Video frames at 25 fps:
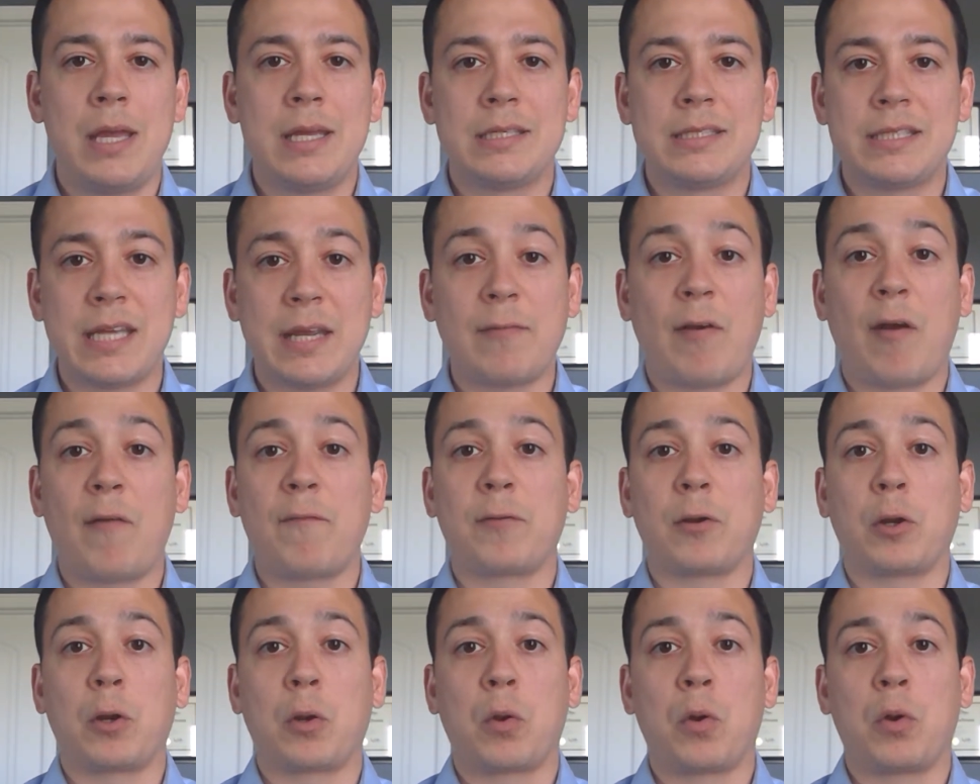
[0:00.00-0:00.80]
save
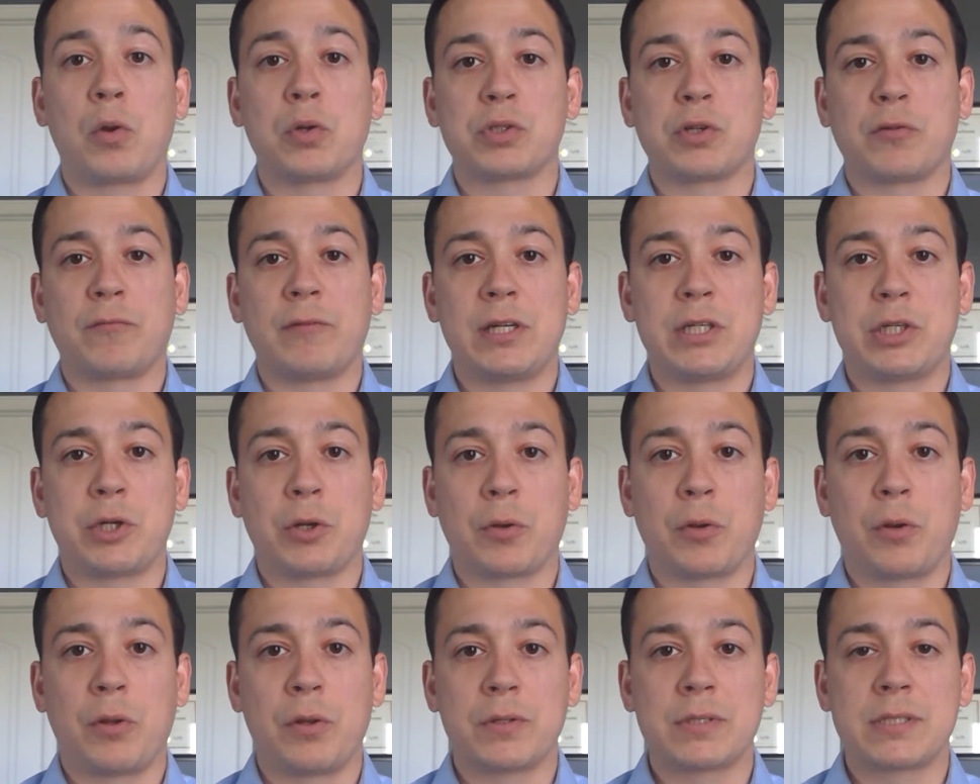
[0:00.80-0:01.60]
up for your goals or reach
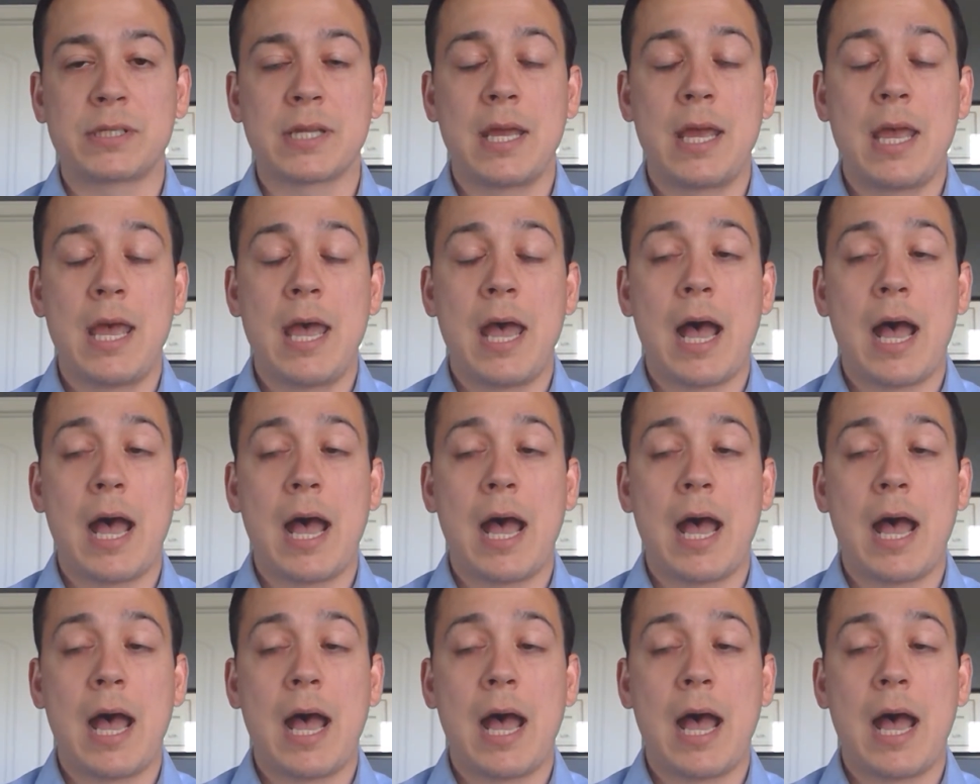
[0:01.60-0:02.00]
your goals.